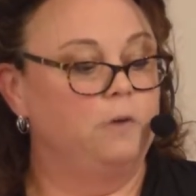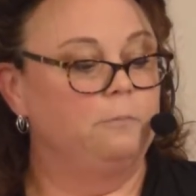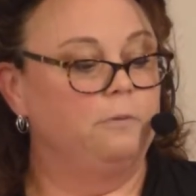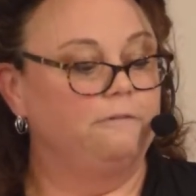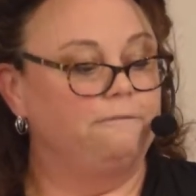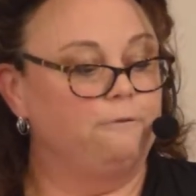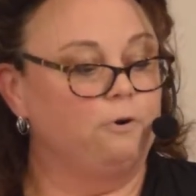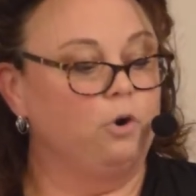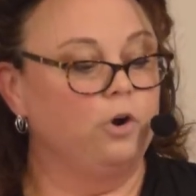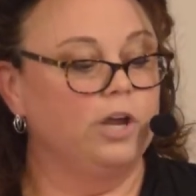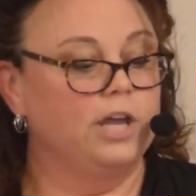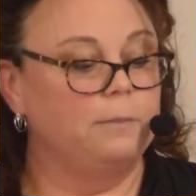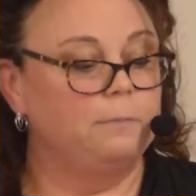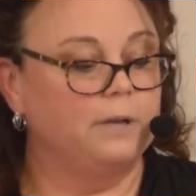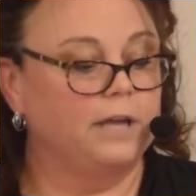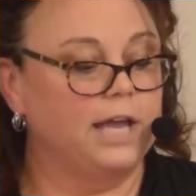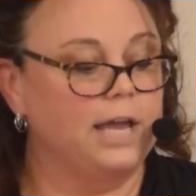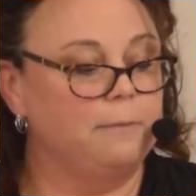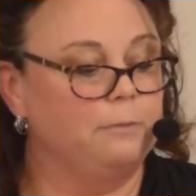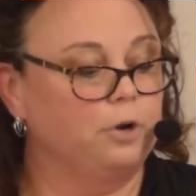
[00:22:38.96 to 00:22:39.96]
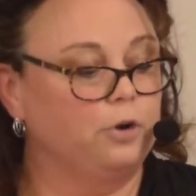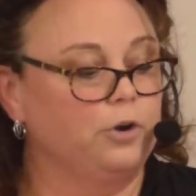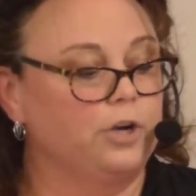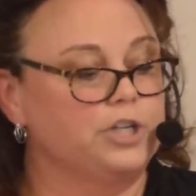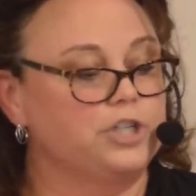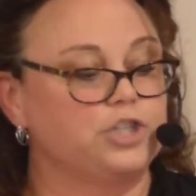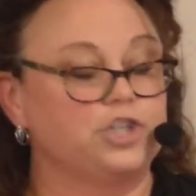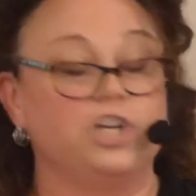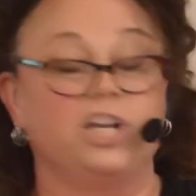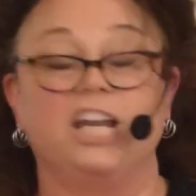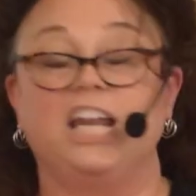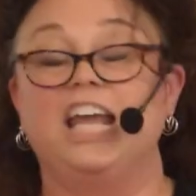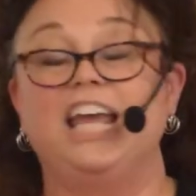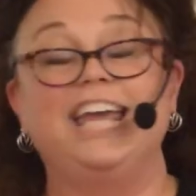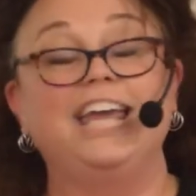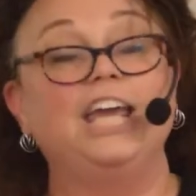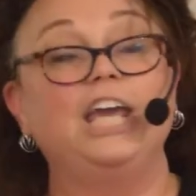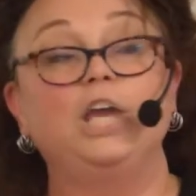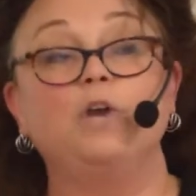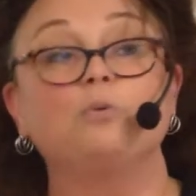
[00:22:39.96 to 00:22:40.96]
Before he became a Christian,
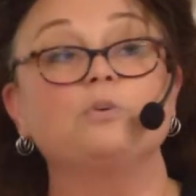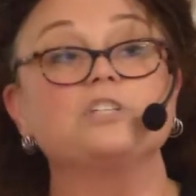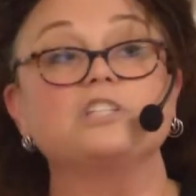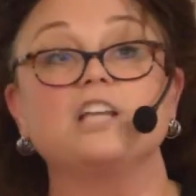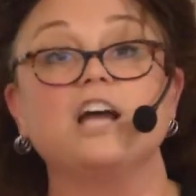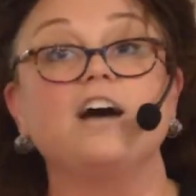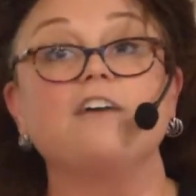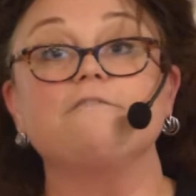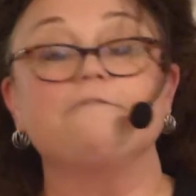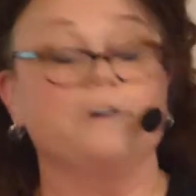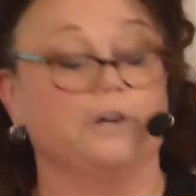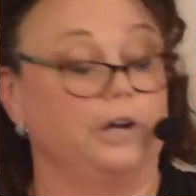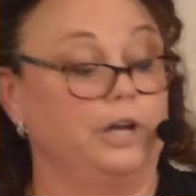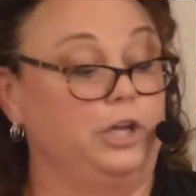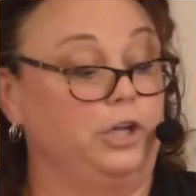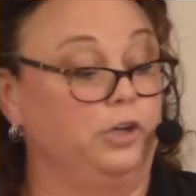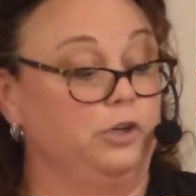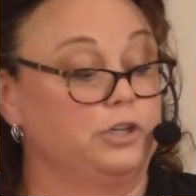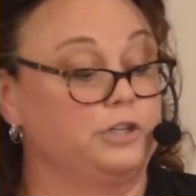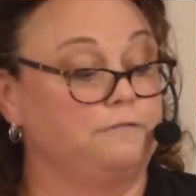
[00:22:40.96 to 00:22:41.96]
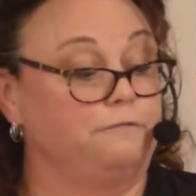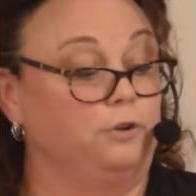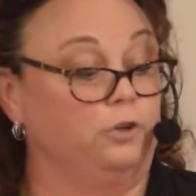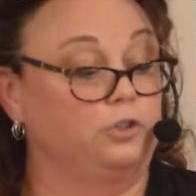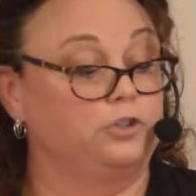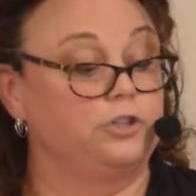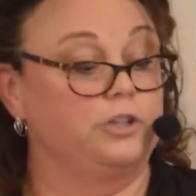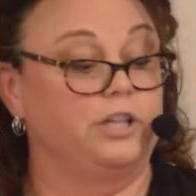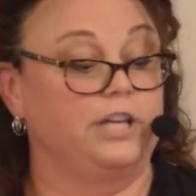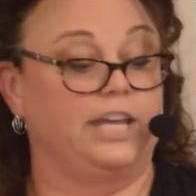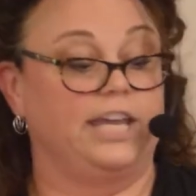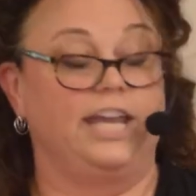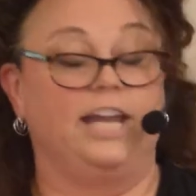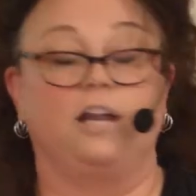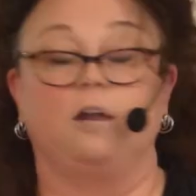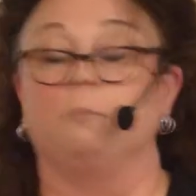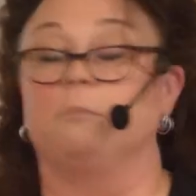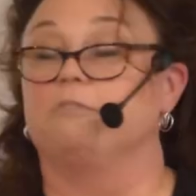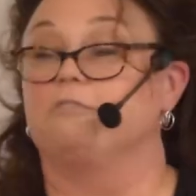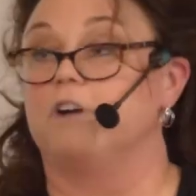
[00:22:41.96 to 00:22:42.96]
he was not very useful to the
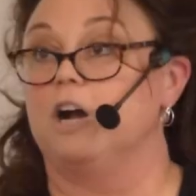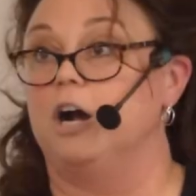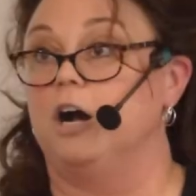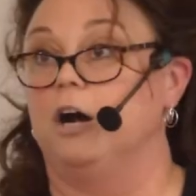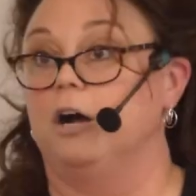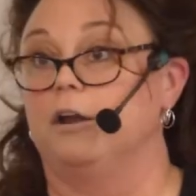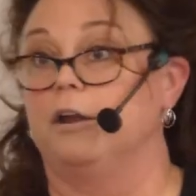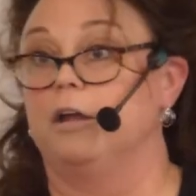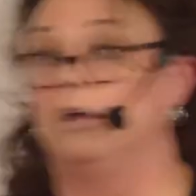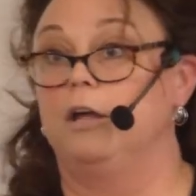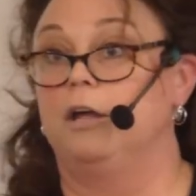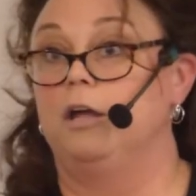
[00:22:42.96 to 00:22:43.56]
kingdom of God.